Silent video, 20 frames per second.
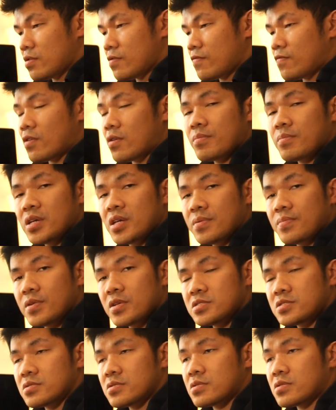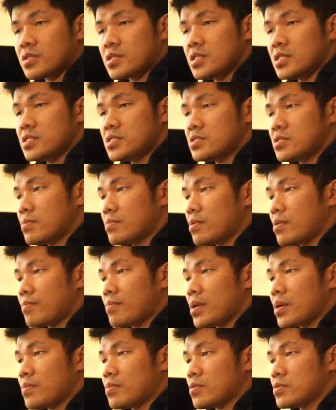For me personally, some of
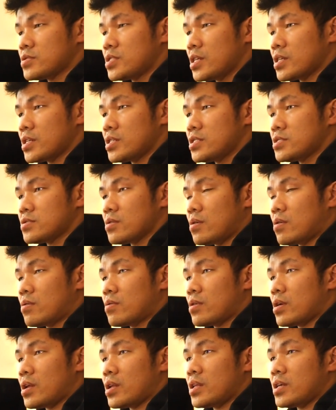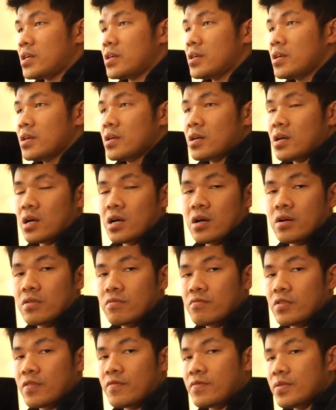my project is already
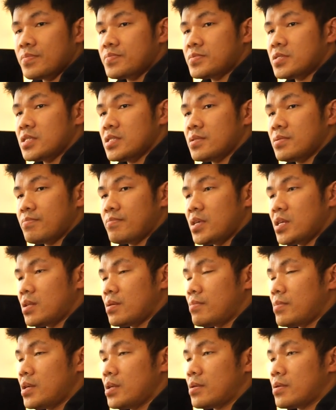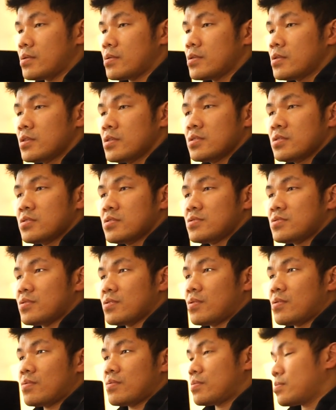150mm,
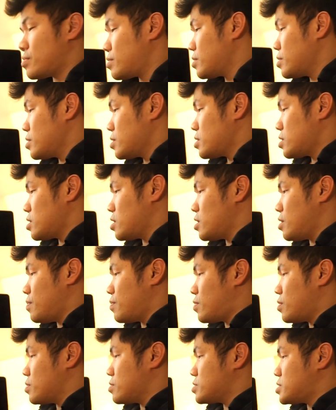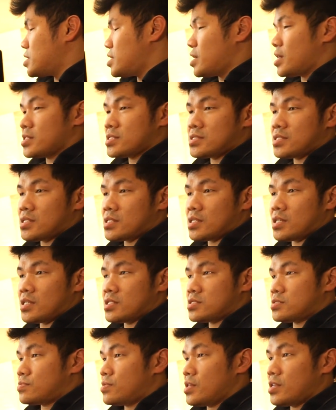so the improved Z-axis
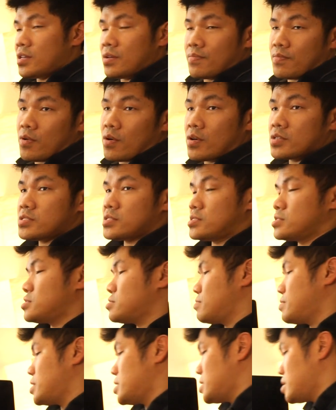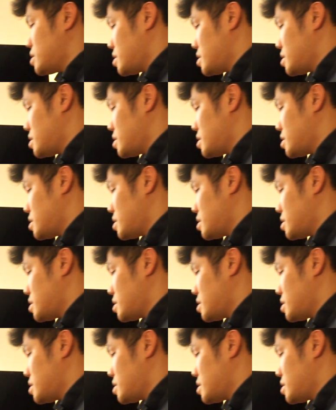is really important to me.